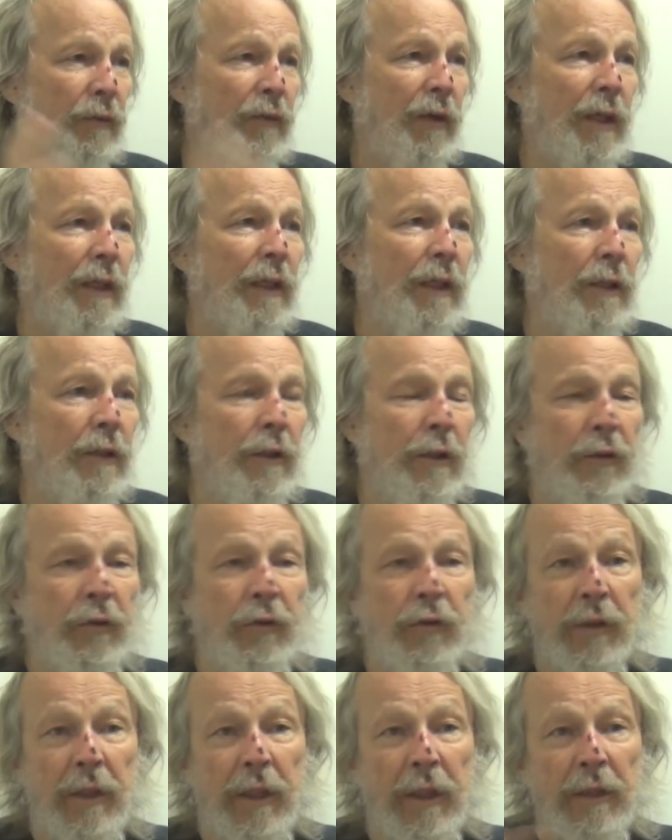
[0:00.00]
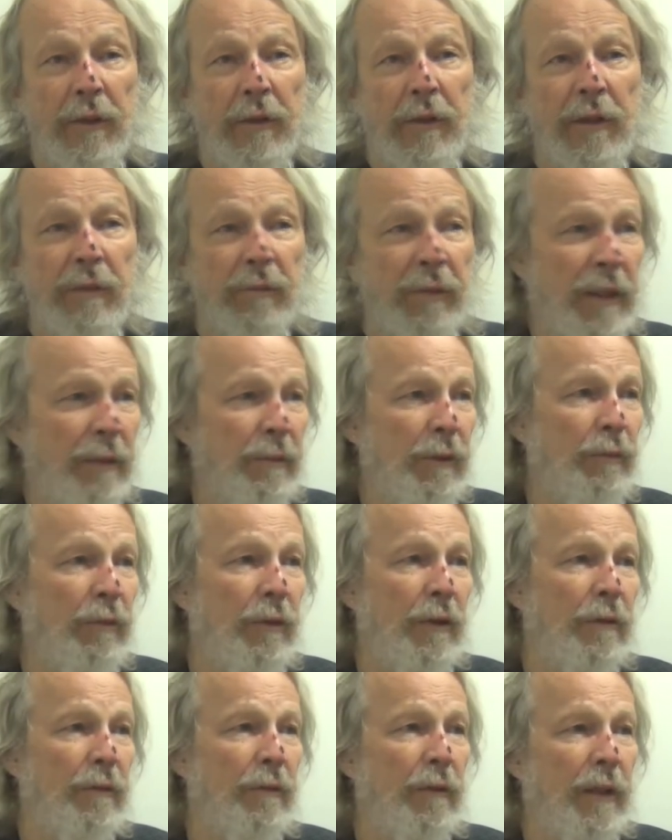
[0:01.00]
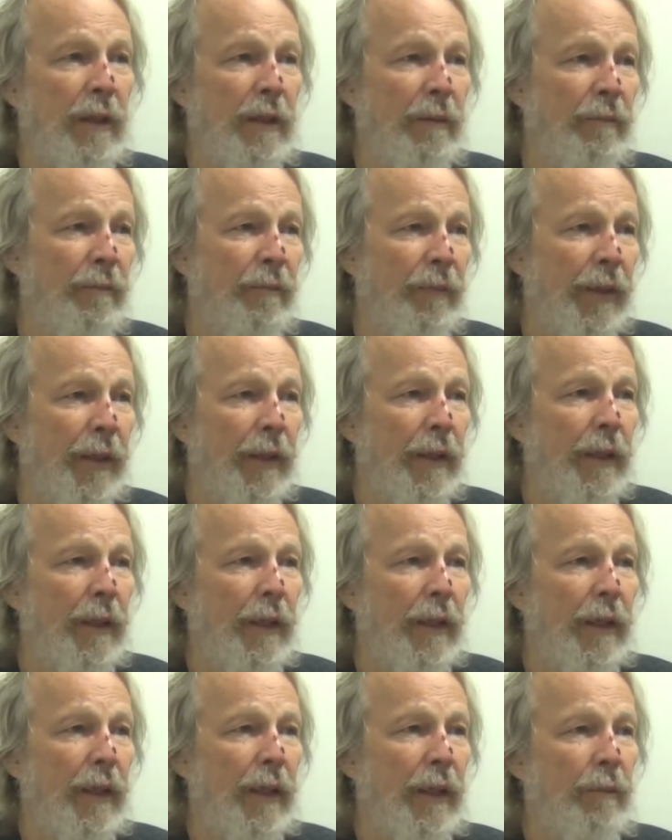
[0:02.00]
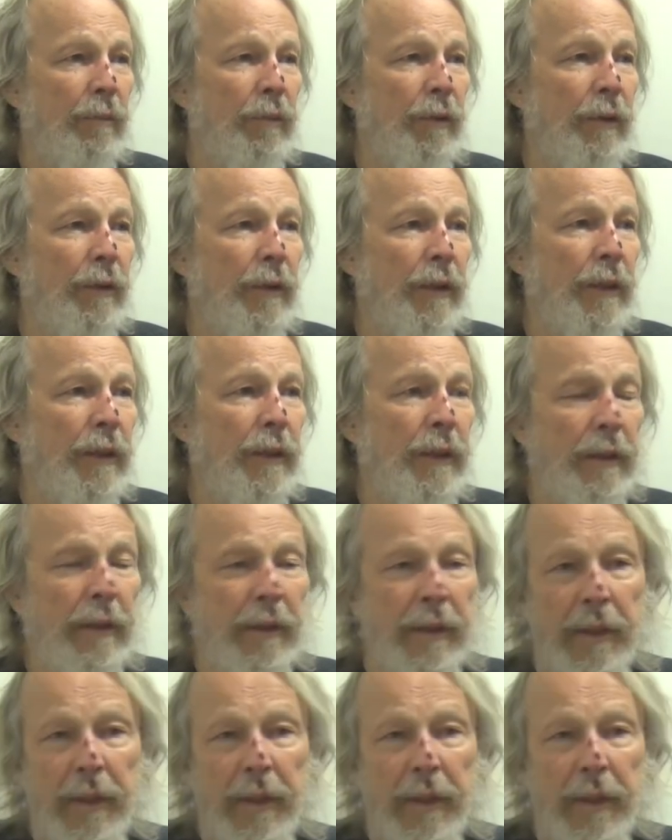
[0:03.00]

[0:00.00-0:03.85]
We've got to get those down to the baby program at Purdy,